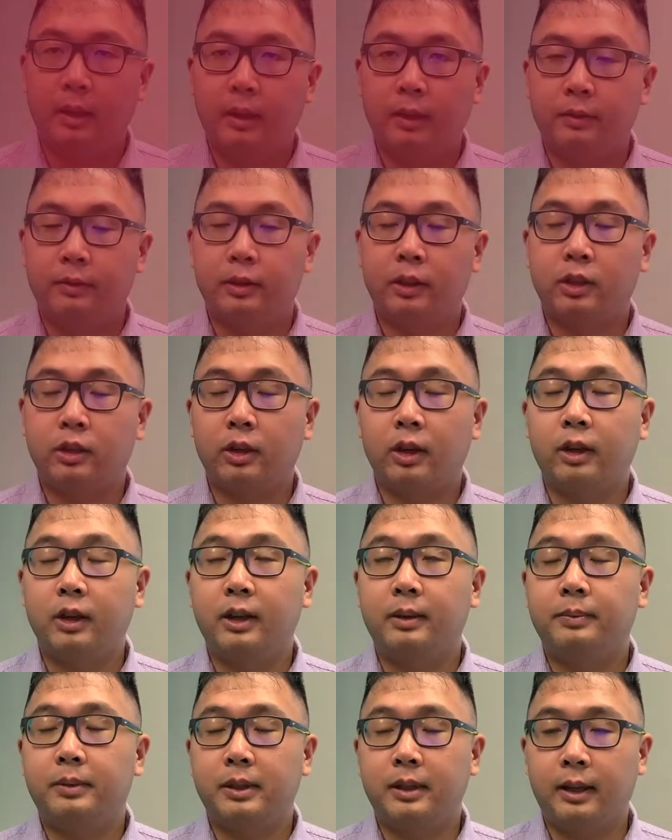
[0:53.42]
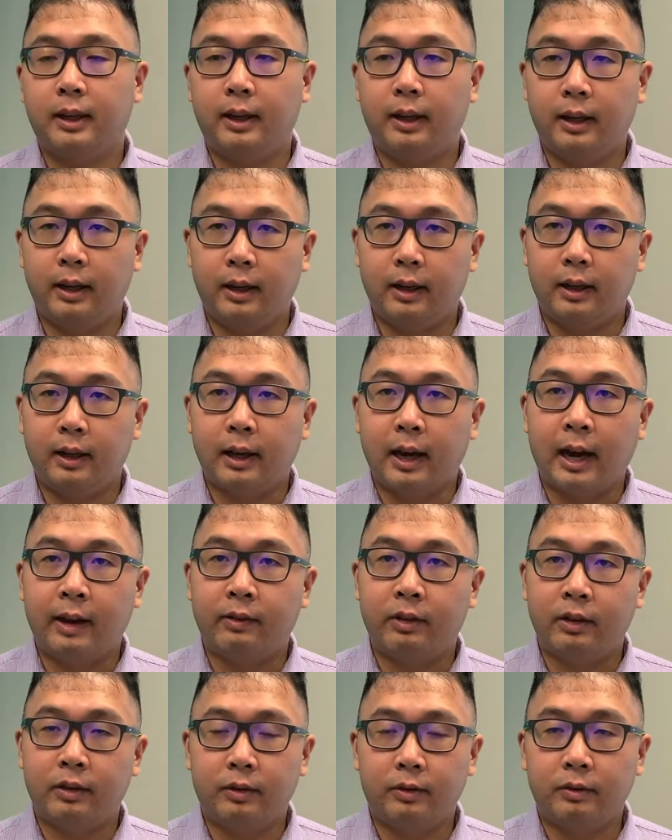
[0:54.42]
For startups, they
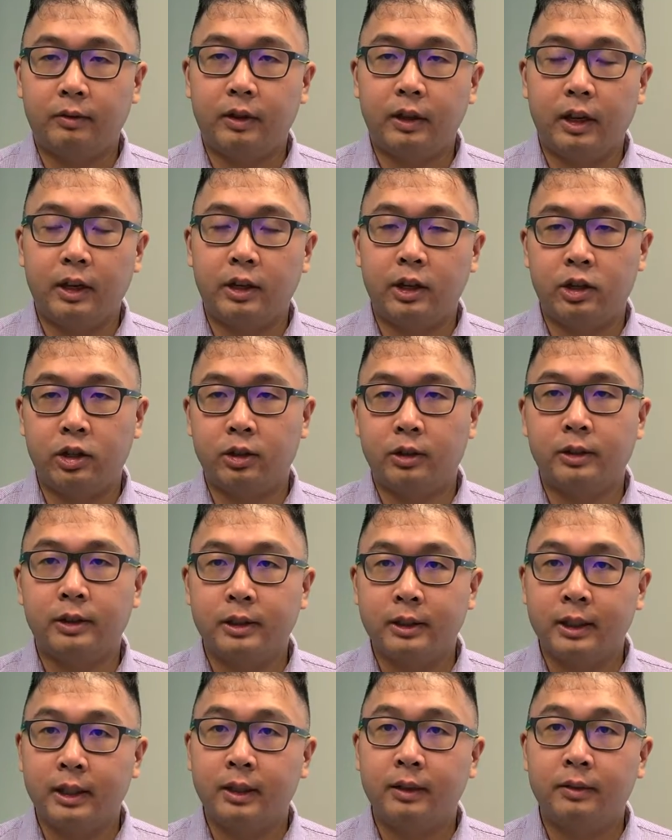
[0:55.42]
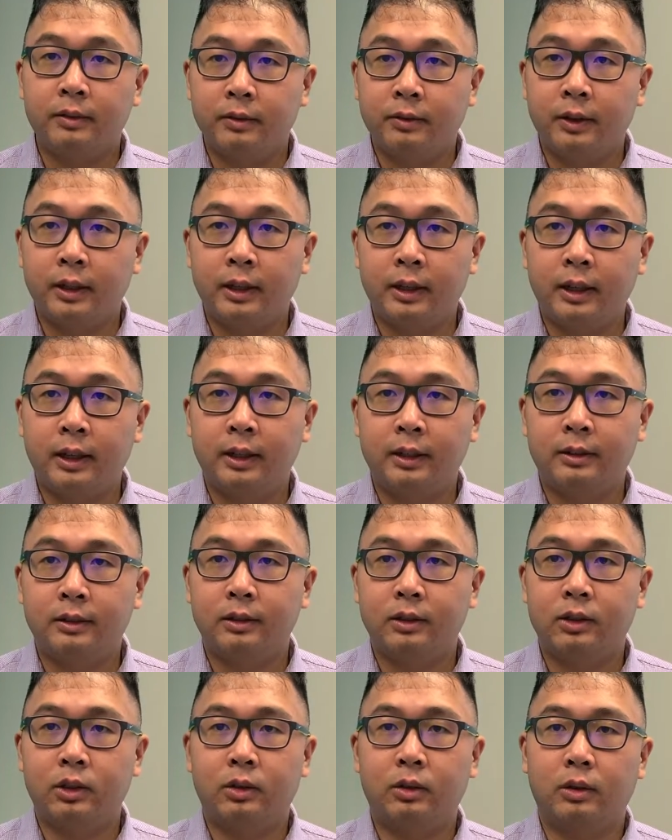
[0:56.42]
have an initial seed funding,
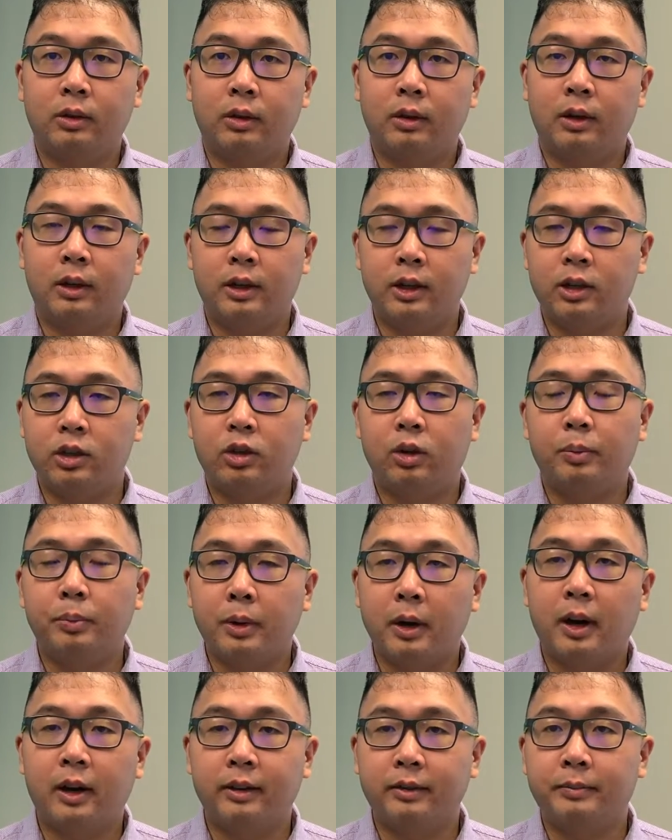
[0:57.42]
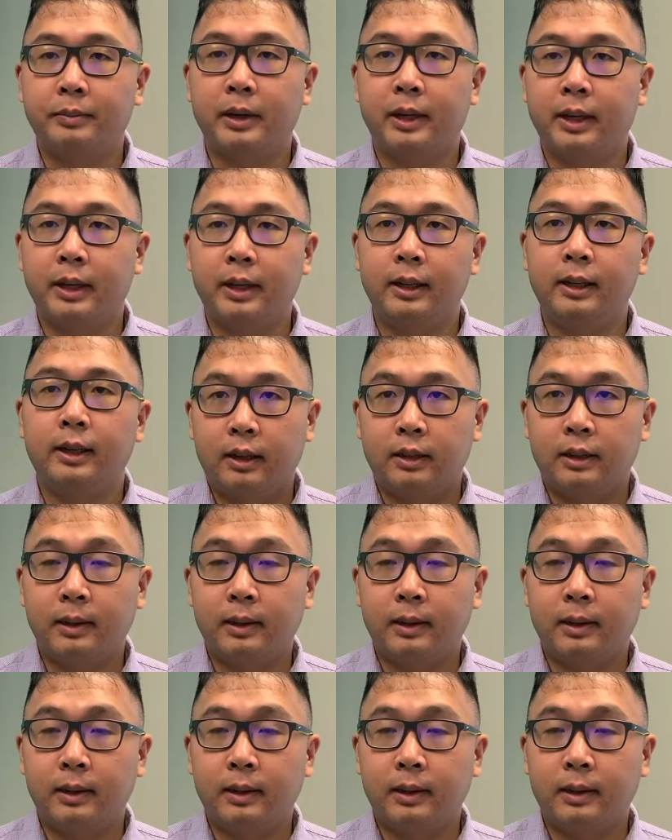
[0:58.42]
so an initial pot of money.